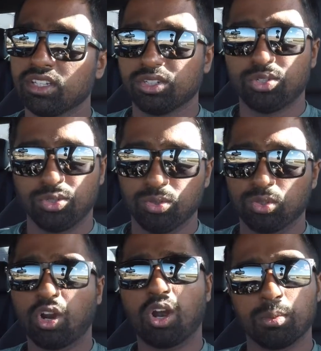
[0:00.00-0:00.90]

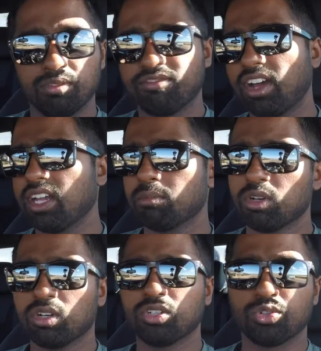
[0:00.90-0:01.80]
to carbon
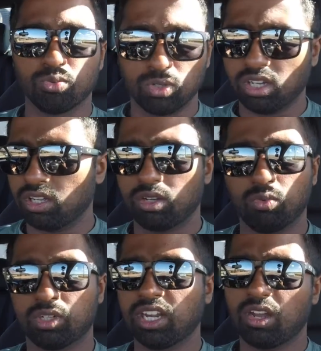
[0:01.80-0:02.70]
fiber, to
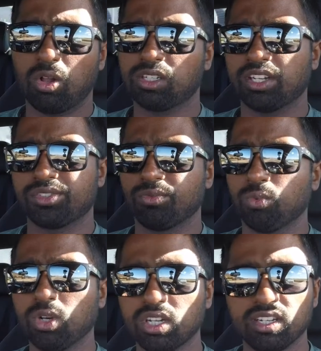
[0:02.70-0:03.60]
all kinds of
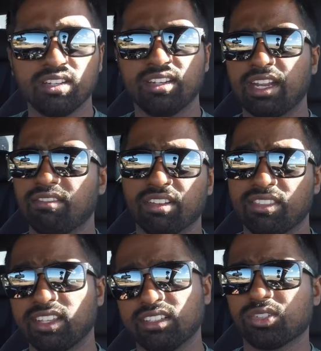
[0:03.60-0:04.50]
wood and
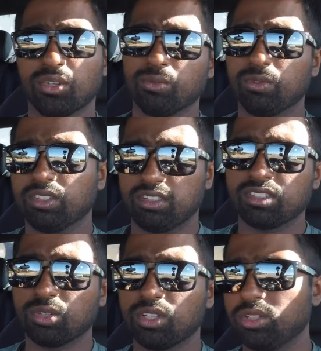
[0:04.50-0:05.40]
everything, so
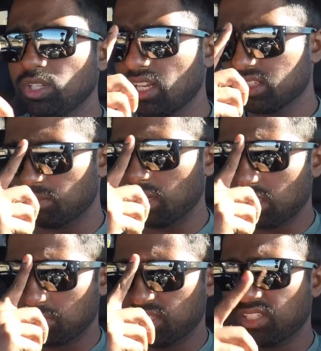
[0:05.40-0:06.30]
that you got some
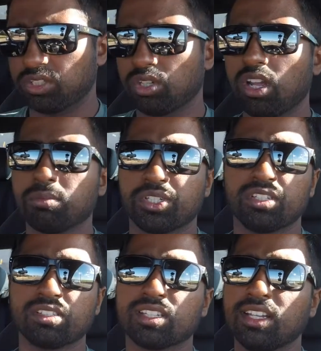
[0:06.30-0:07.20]
customization options.